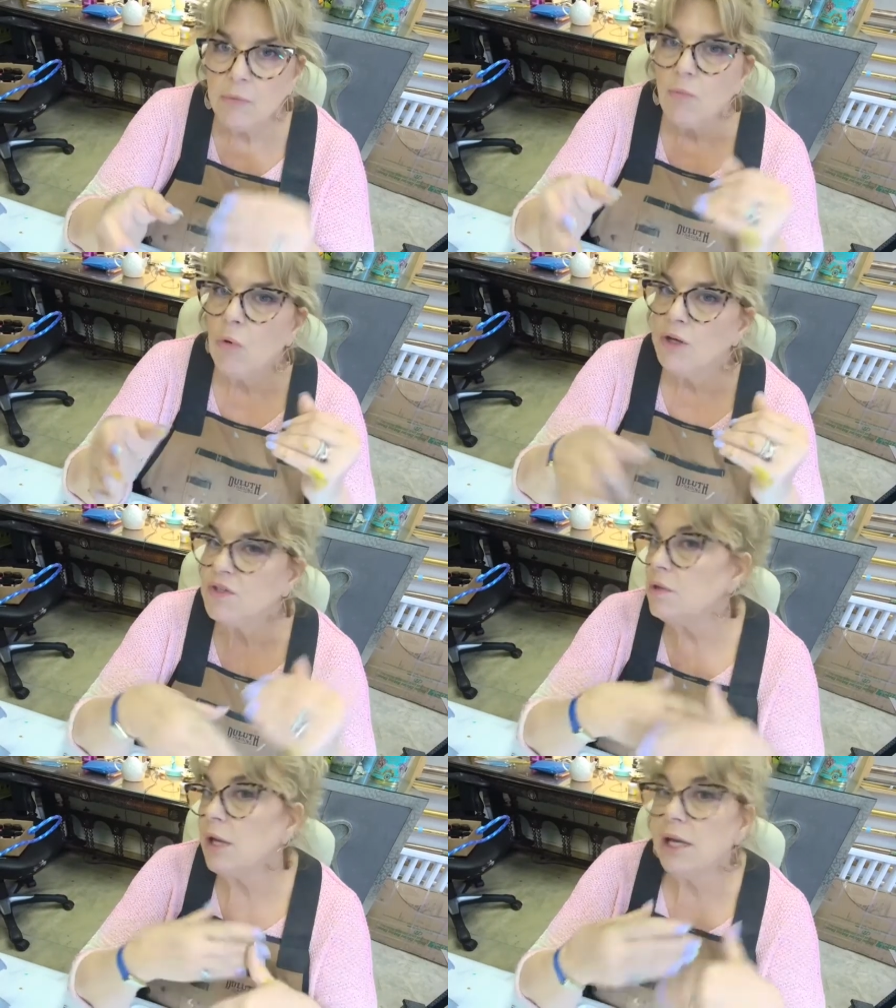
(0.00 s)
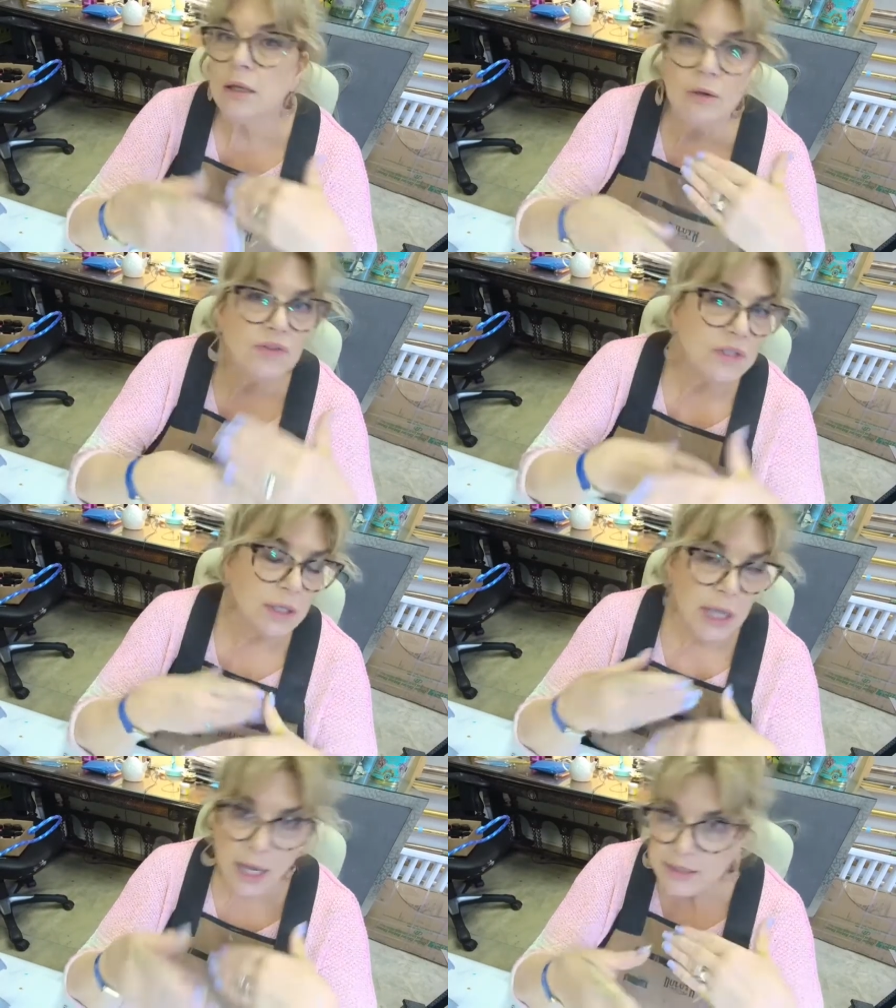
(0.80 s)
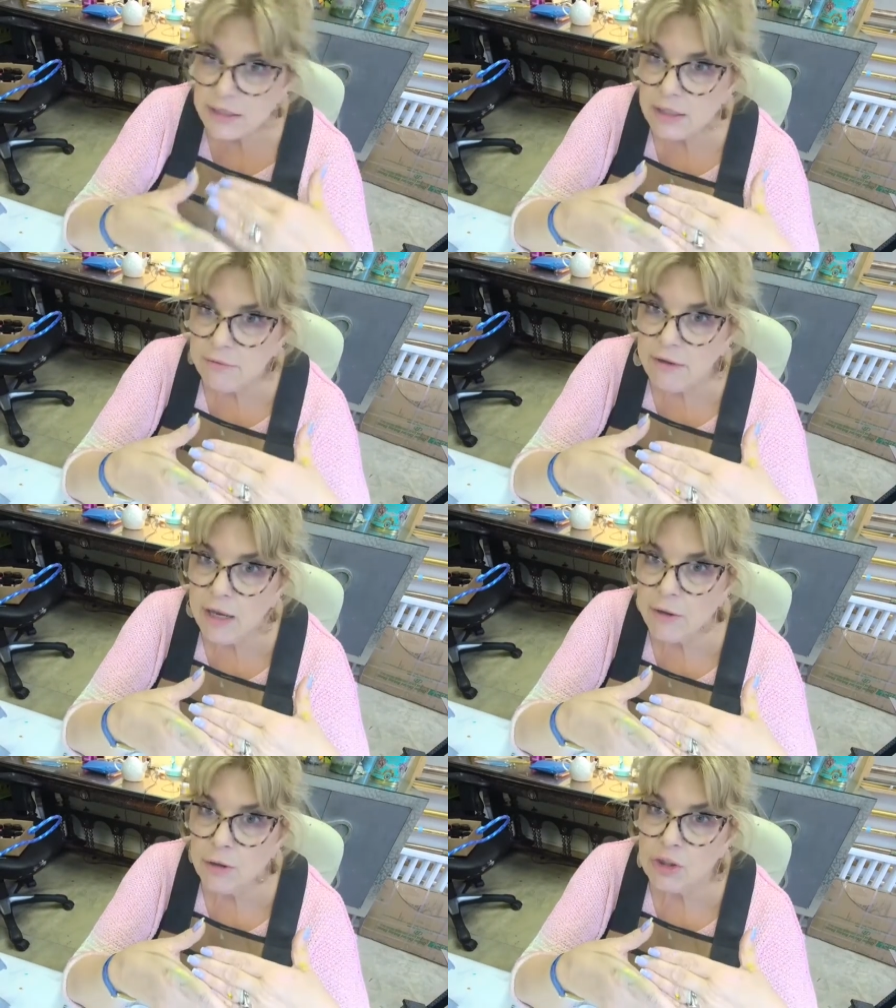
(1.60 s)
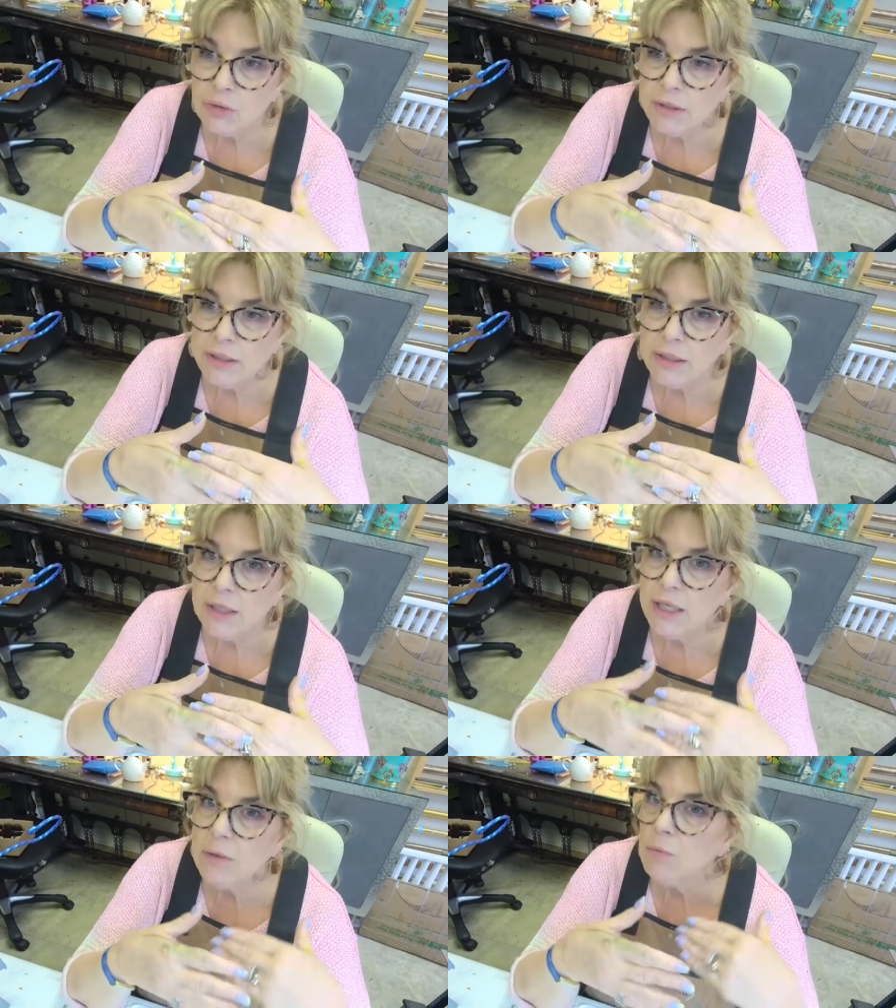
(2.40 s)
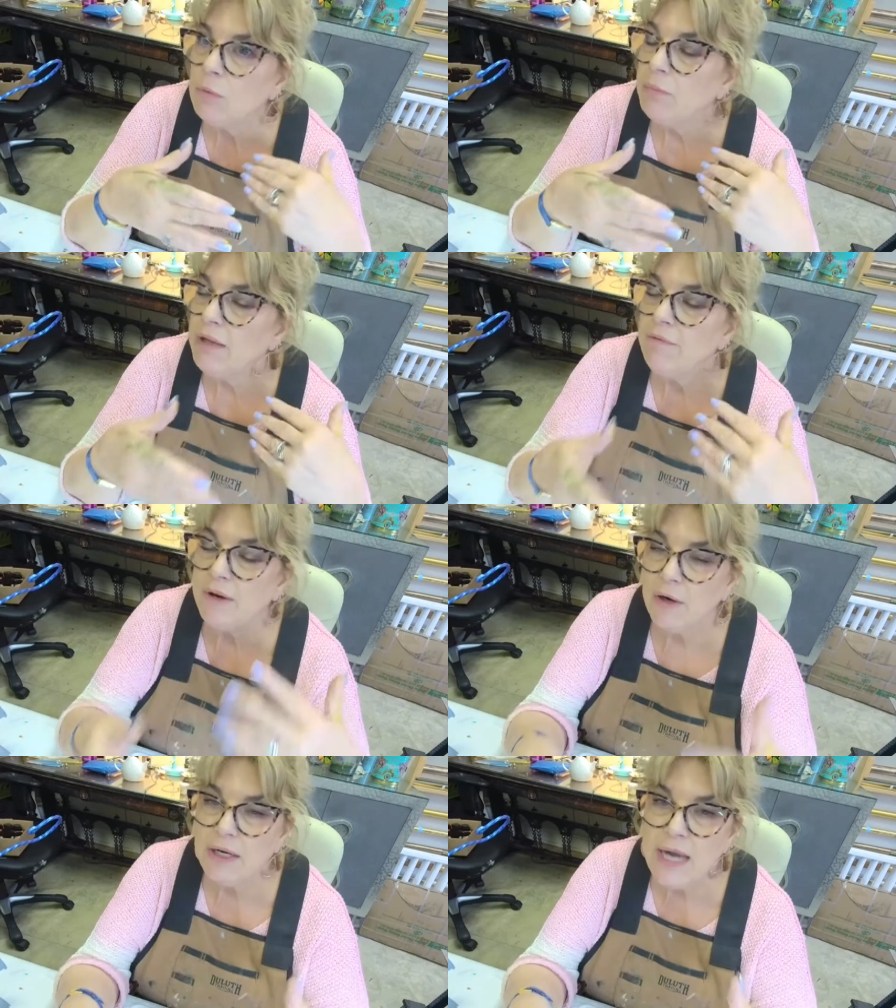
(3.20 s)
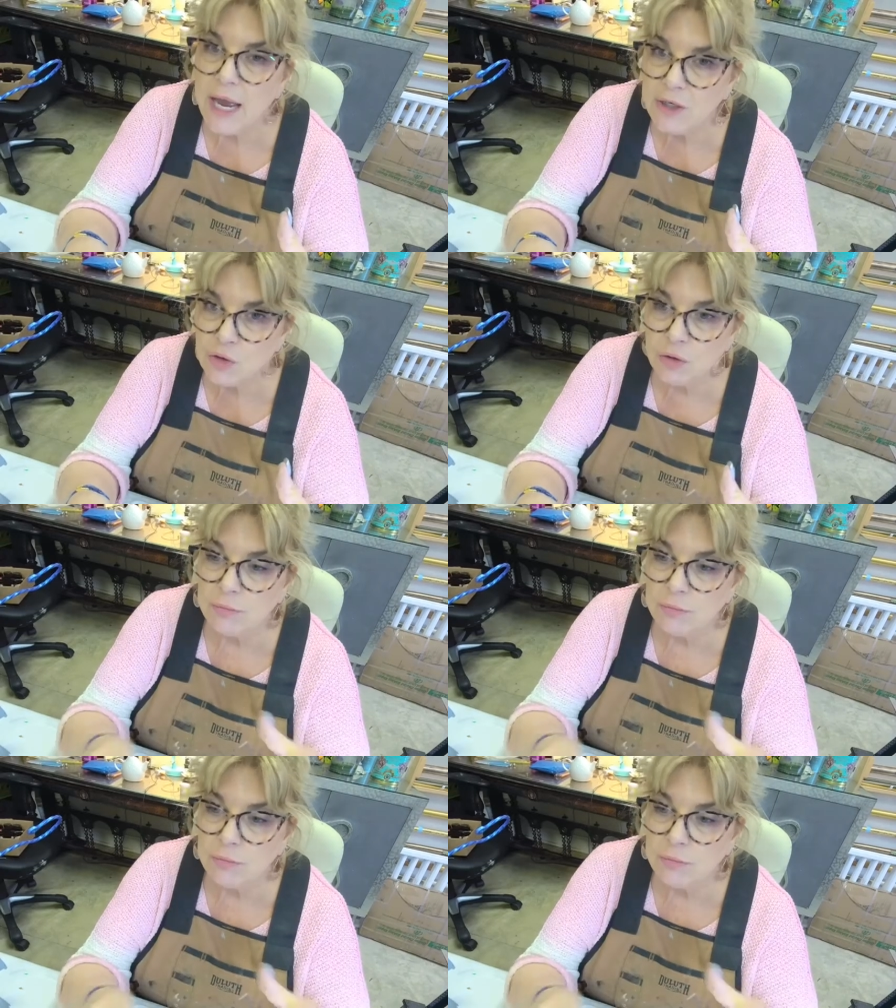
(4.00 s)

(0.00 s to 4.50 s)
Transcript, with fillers: Once you get used to the idea of how you're doing it, it will be very natural.